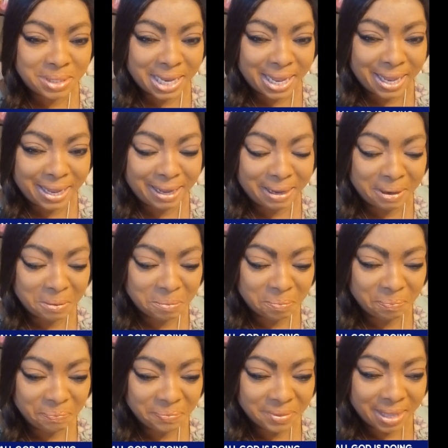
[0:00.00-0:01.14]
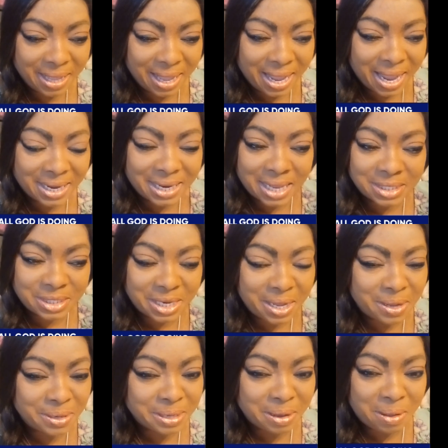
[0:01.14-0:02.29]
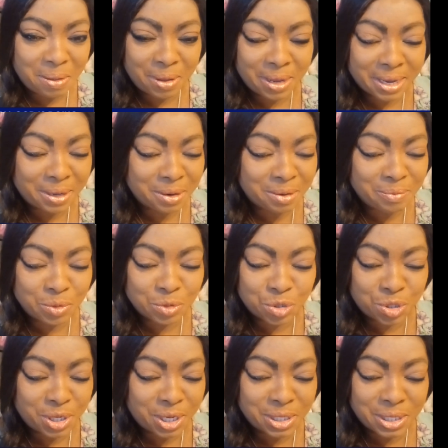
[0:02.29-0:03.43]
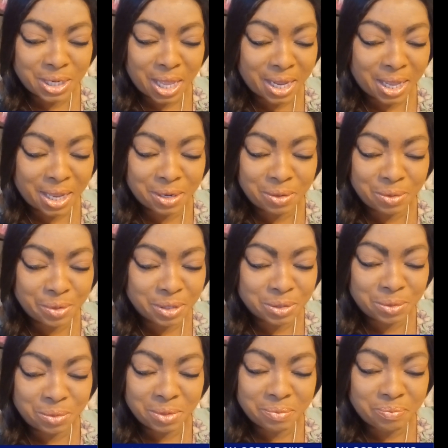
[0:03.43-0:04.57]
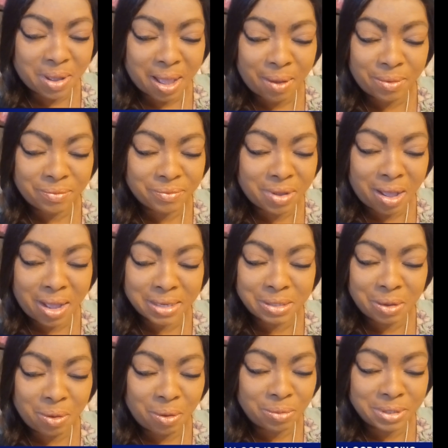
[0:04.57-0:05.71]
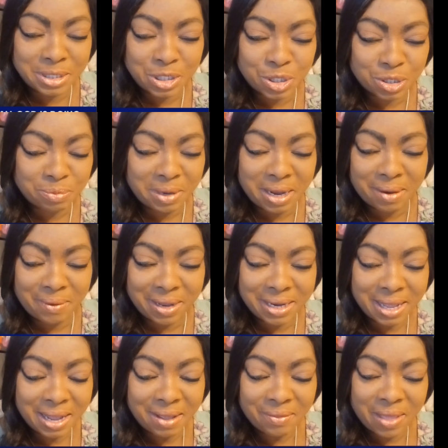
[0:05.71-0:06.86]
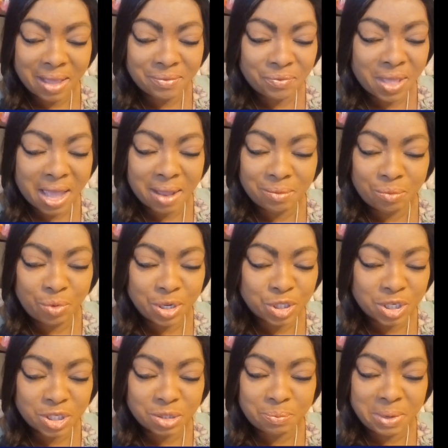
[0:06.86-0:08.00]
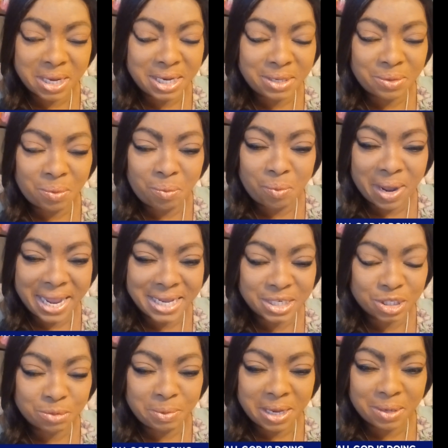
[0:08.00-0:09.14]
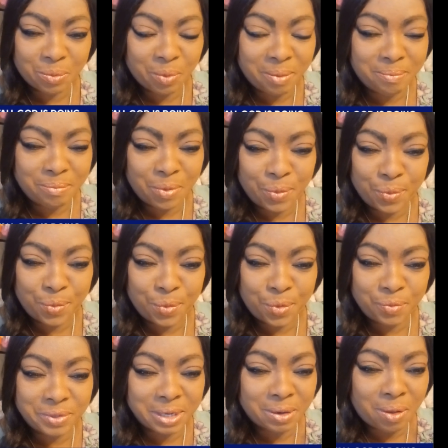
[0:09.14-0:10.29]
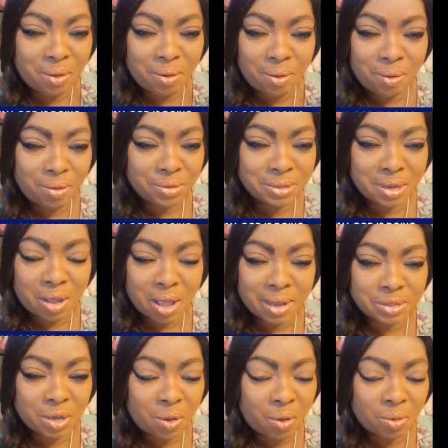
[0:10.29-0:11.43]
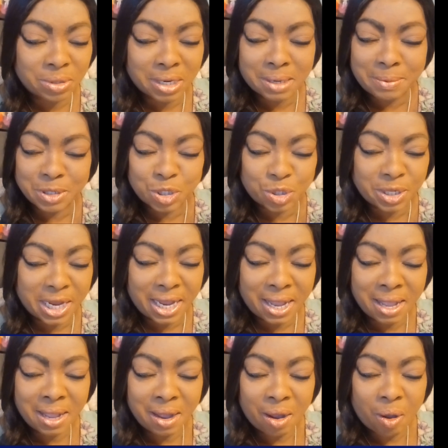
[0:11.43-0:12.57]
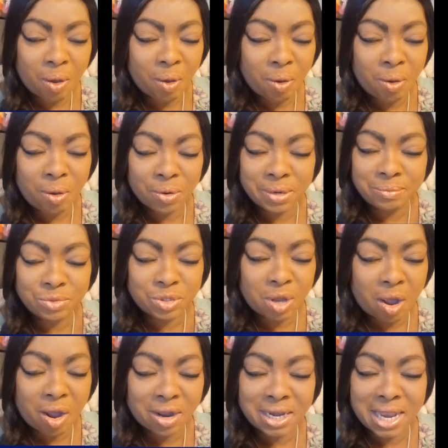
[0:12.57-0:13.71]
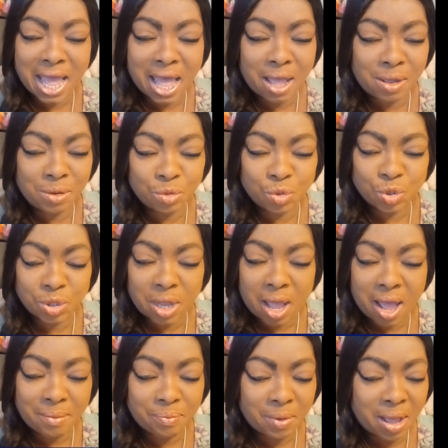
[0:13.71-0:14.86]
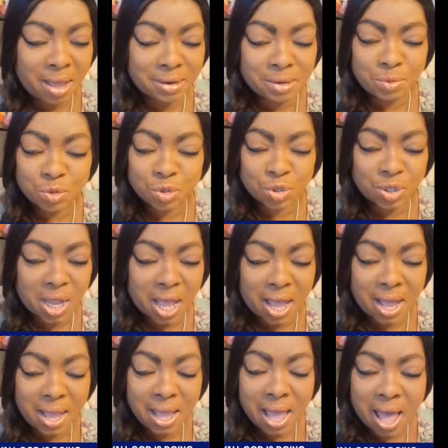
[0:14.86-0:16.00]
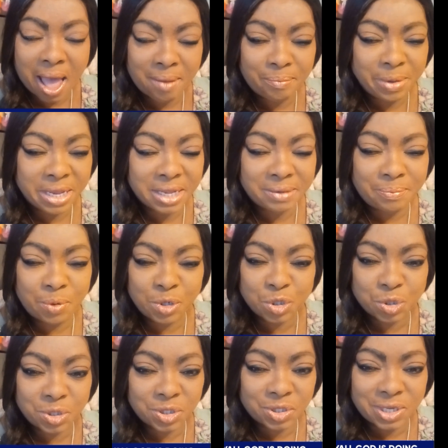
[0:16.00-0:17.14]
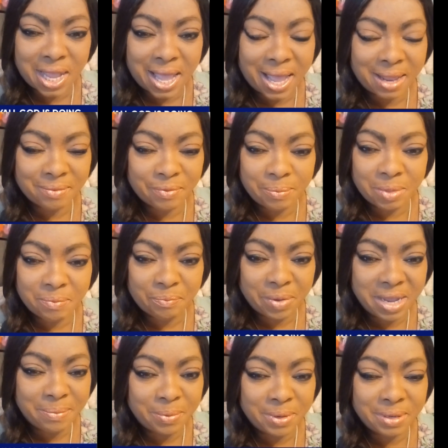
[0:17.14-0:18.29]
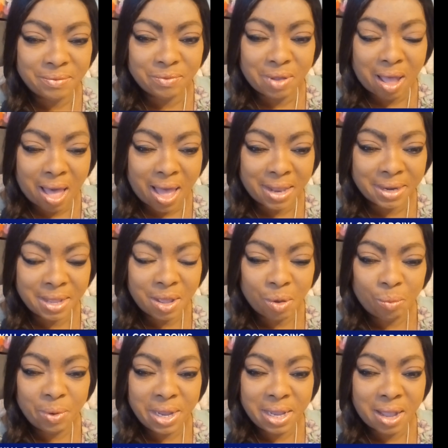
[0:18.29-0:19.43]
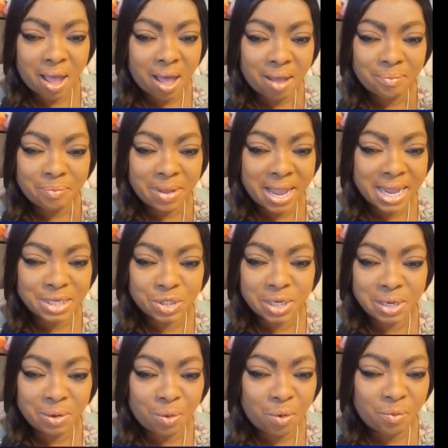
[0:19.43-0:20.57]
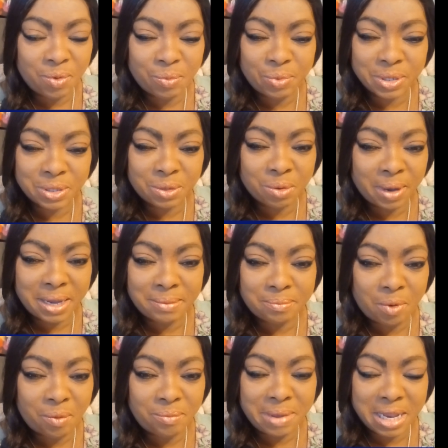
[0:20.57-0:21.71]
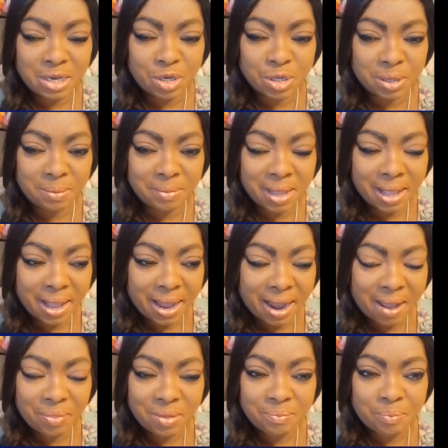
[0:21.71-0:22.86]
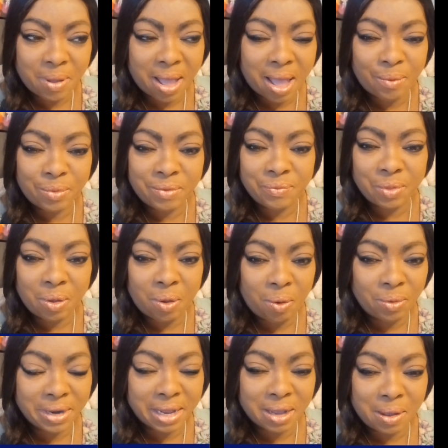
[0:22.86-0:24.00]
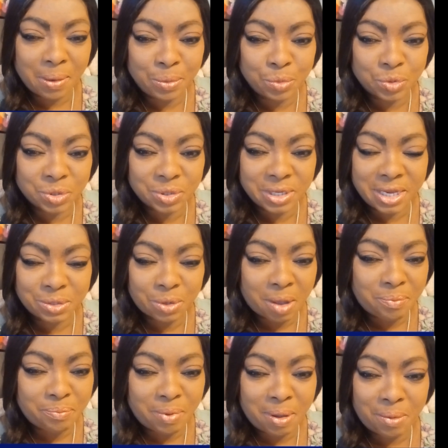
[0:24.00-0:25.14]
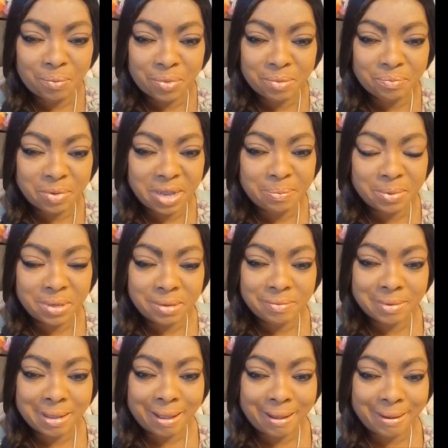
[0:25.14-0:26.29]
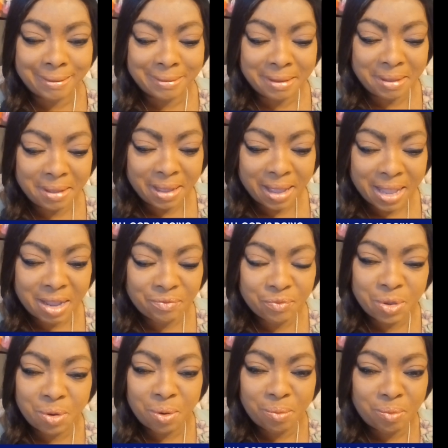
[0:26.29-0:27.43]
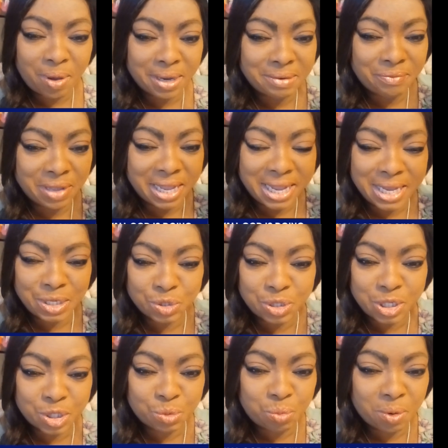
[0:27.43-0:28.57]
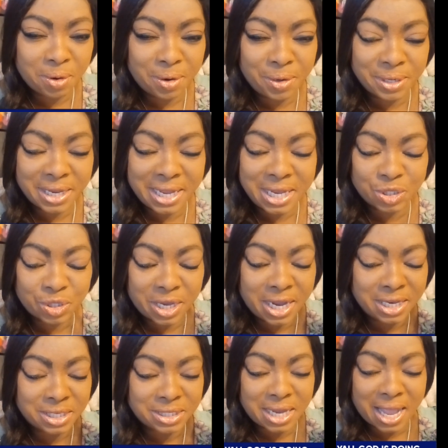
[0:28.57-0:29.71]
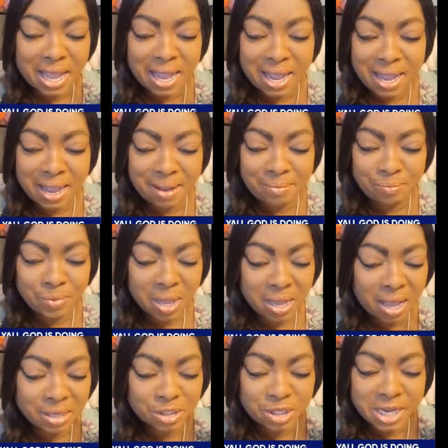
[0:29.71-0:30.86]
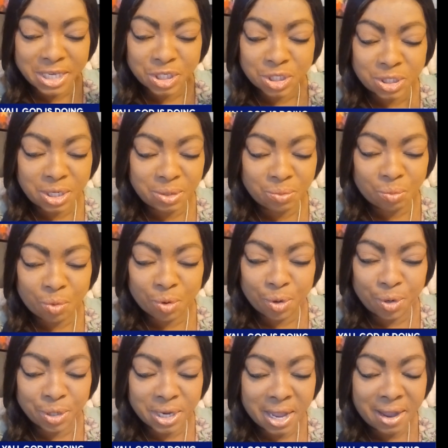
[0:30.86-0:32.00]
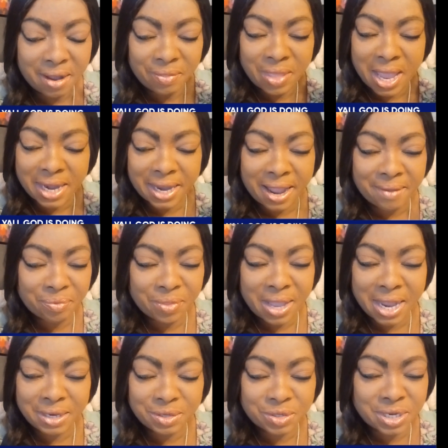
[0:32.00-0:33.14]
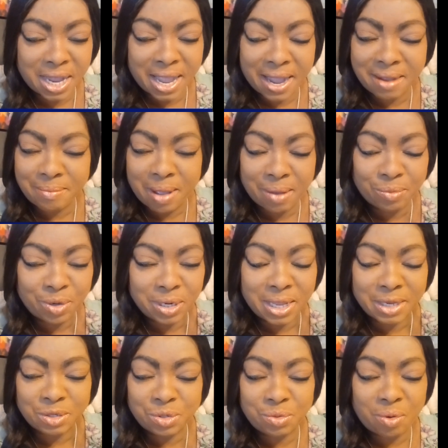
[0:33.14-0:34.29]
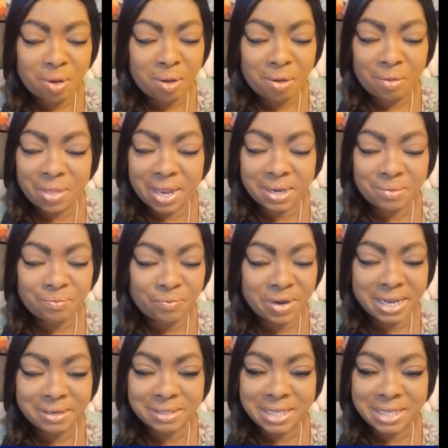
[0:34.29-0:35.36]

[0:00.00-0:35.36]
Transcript: day. And I tell y'all, hallelujah, through the power of God, the Holy Spirit, that that which has been in the way is being removed and all the, the, the all them dark clouds are, are being pushed aside from the people of God. We are passing over with great momentum and the power of the Holy Ghost is upon the people of God. If you're one of his, this word is a time Tested word that at that time I will undo all that afflict